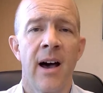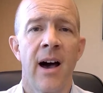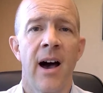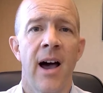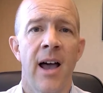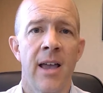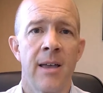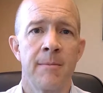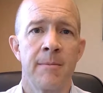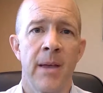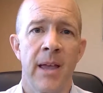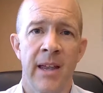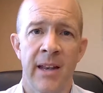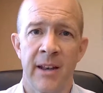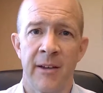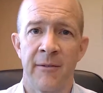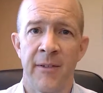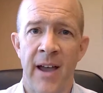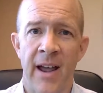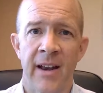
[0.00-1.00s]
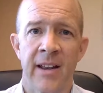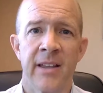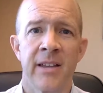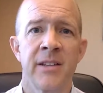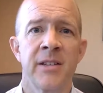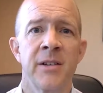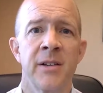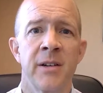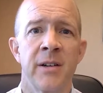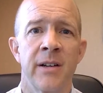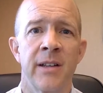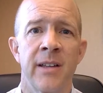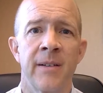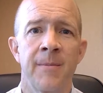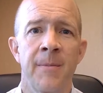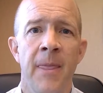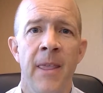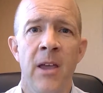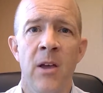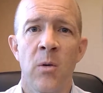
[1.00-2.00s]
I'm a Nevada attorney
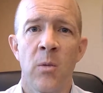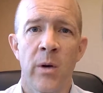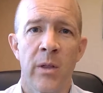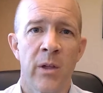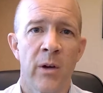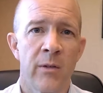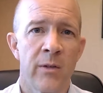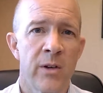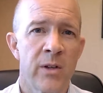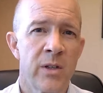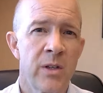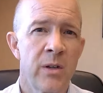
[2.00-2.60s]
with over